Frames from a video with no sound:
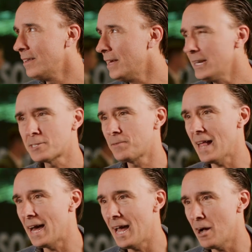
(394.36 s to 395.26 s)
then it's
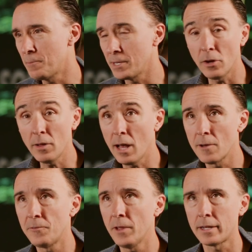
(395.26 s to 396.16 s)
flat out, but you'll
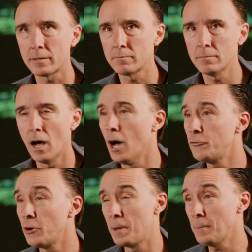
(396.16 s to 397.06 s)
have like
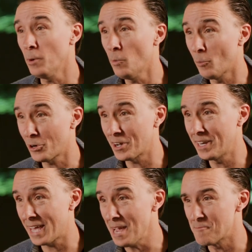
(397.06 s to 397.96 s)
100 people will work
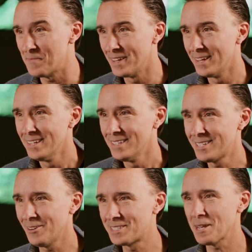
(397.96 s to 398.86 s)
on a game.
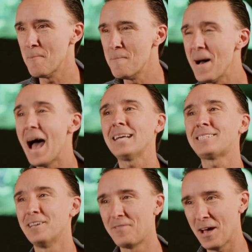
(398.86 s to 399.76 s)
So it's a
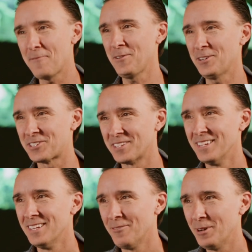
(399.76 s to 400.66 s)
massive effort
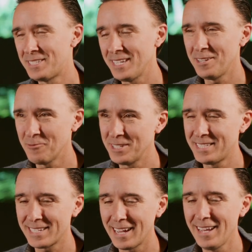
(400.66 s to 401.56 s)
once it
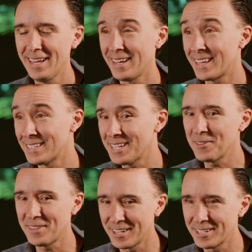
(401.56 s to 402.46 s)
kind of gets
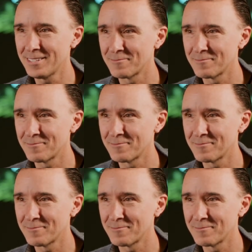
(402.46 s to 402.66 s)
out there.